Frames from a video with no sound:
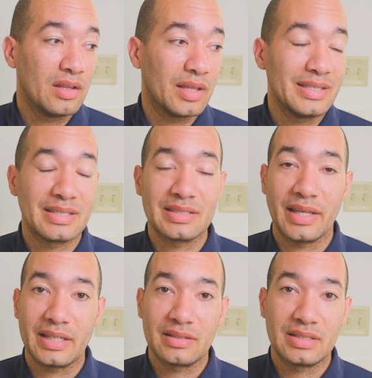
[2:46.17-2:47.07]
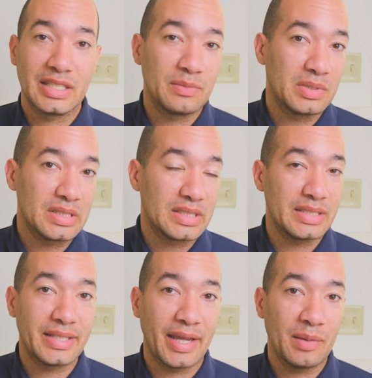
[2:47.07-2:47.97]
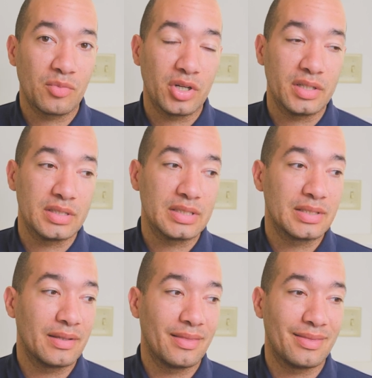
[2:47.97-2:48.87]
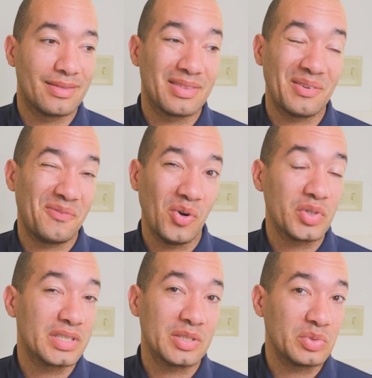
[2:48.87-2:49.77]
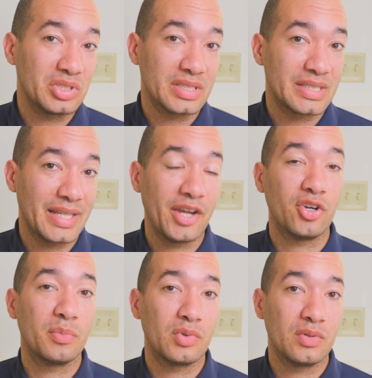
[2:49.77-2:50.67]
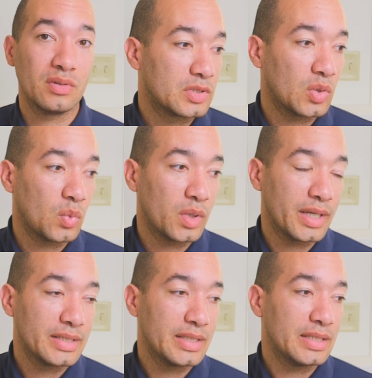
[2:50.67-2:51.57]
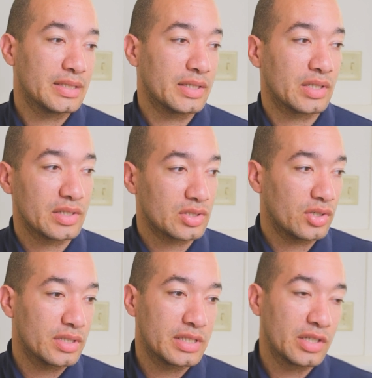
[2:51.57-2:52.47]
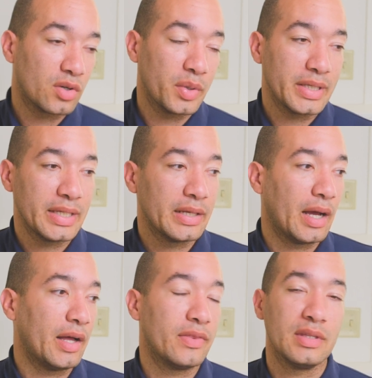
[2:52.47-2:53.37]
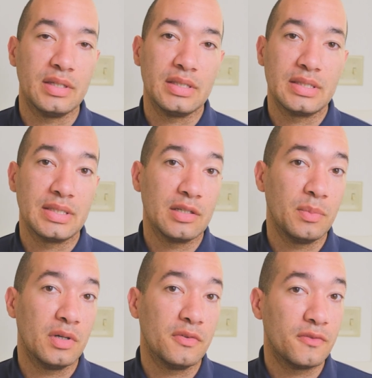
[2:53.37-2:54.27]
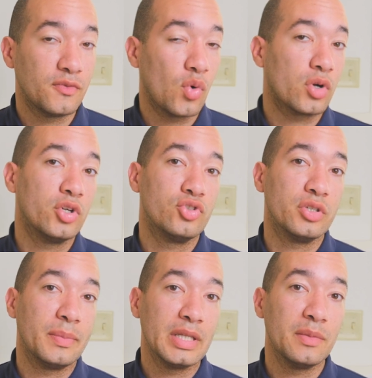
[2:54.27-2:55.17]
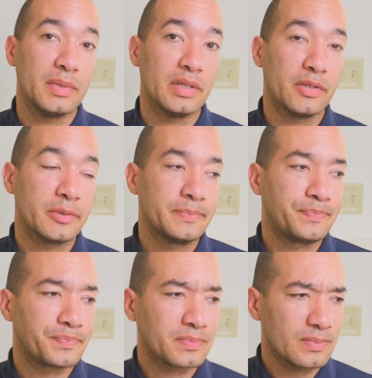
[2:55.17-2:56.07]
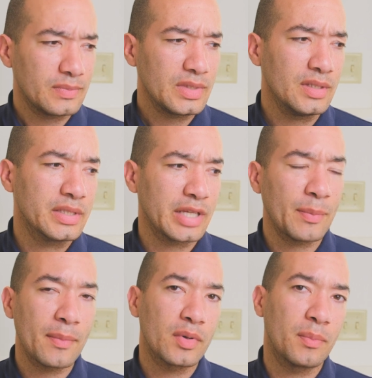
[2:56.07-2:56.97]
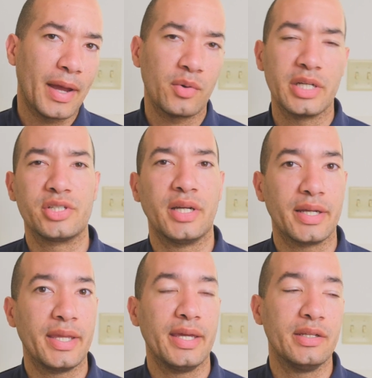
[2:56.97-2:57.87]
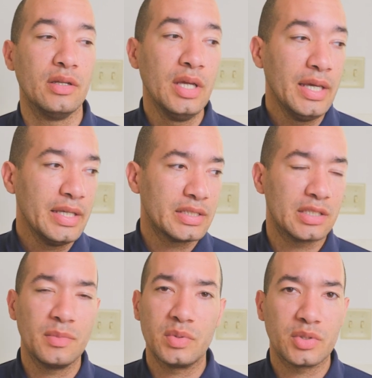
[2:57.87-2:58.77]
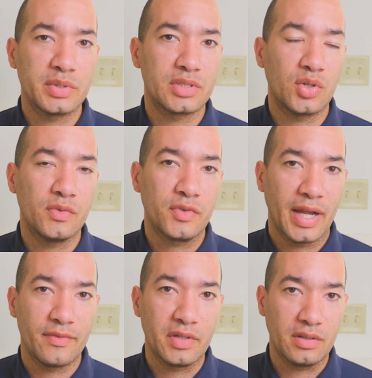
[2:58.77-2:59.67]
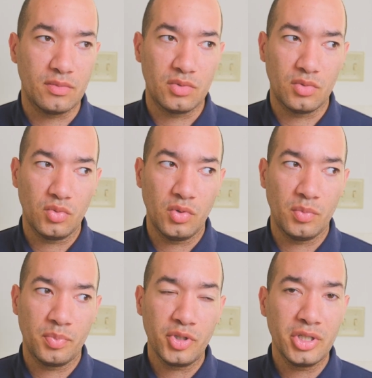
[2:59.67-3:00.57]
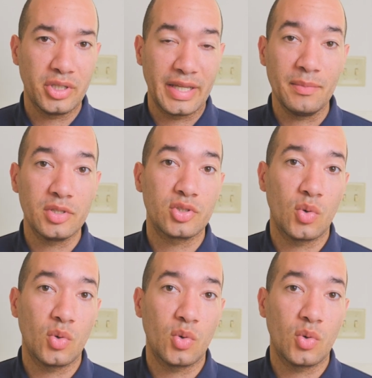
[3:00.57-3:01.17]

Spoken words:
lenses like Sigmas and Tamrons, the focusing was just terrible. So what I did is I started zeroing in on the Sigma 400 millimeter, because I remember back when I shot Canon, Sigma was always known for having pretty good image